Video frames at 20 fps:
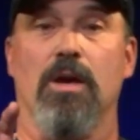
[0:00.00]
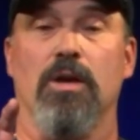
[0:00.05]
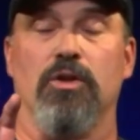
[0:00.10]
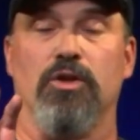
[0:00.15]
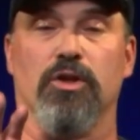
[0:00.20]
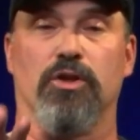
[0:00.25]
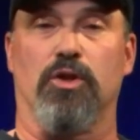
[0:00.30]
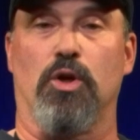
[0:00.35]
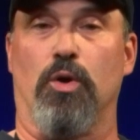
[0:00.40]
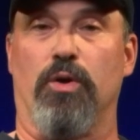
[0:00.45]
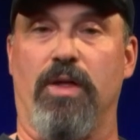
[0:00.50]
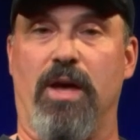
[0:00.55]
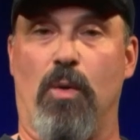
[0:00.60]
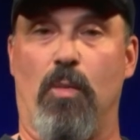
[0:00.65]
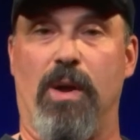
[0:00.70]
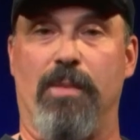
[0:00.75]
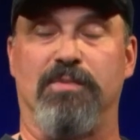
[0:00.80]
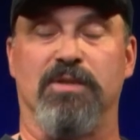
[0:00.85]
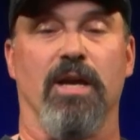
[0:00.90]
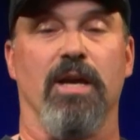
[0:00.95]
Just go to that
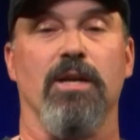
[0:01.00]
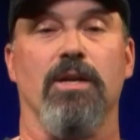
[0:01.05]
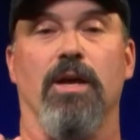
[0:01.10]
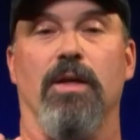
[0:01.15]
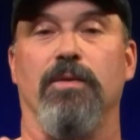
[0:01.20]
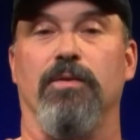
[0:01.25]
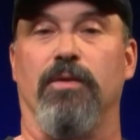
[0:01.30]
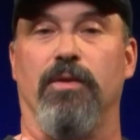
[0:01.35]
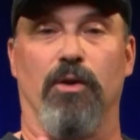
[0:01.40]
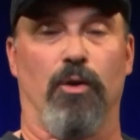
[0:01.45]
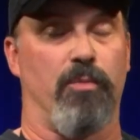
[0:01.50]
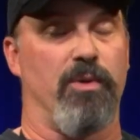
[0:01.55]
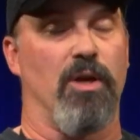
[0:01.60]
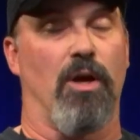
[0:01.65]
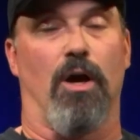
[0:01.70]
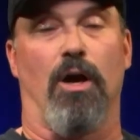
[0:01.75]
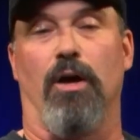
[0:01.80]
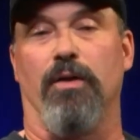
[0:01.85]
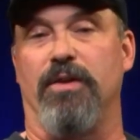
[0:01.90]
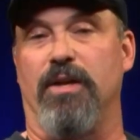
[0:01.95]
website and there'll be
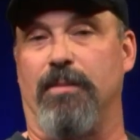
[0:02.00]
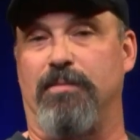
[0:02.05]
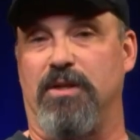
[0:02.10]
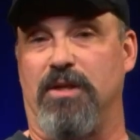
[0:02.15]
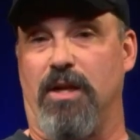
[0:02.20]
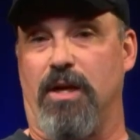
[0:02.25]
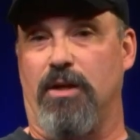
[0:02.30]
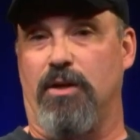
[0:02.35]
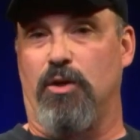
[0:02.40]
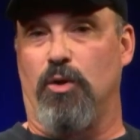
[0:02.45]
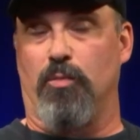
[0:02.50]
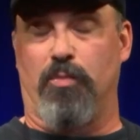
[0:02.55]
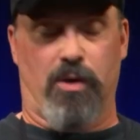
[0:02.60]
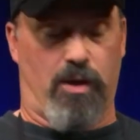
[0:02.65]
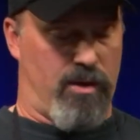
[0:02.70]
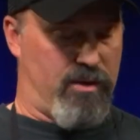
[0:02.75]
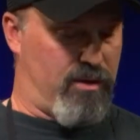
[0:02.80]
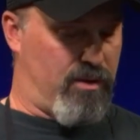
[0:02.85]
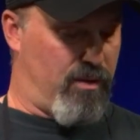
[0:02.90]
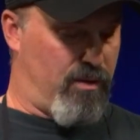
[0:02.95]
all the up-to-date
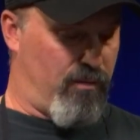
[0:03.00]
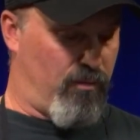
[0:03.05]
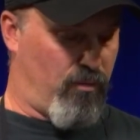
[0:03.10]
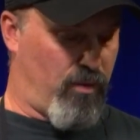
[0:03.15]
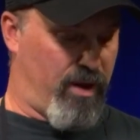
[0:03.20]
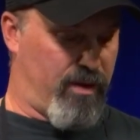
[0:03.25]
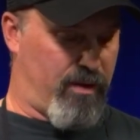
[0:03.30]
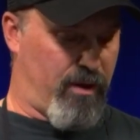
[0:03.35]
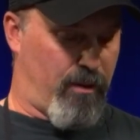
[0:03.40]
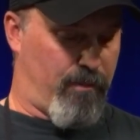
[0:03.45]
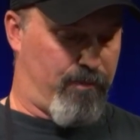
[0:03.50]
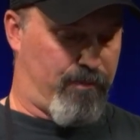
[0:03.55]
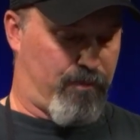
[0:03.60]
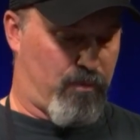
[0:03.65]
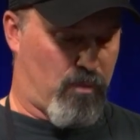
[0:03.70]
coupons right there.